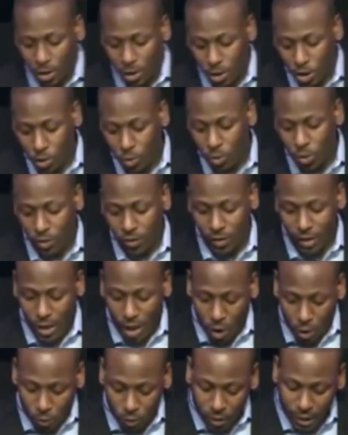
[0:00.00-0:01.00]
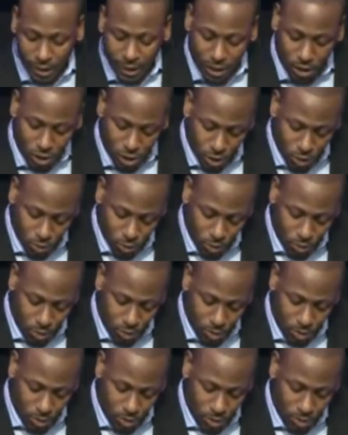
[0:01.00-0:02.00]
you are the only
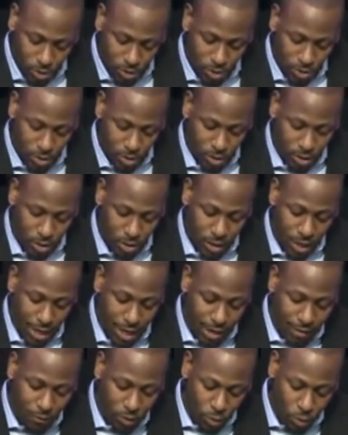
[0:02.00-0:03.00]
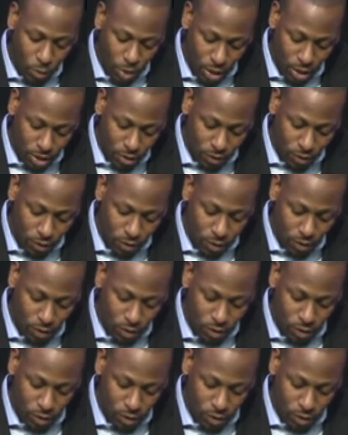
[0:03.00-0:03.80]
you that ever was,